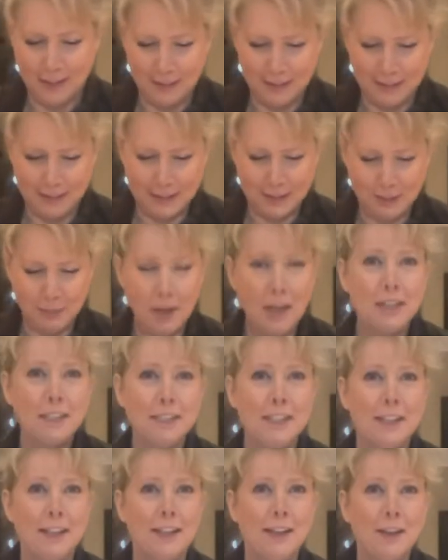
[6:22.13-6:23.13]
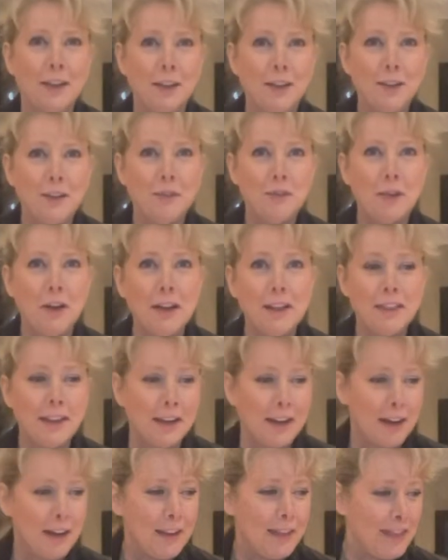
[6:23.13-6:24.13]
Smashing. Right then,
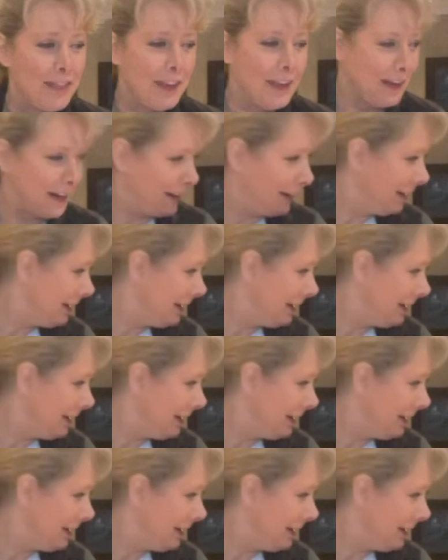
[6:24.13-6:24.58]
I think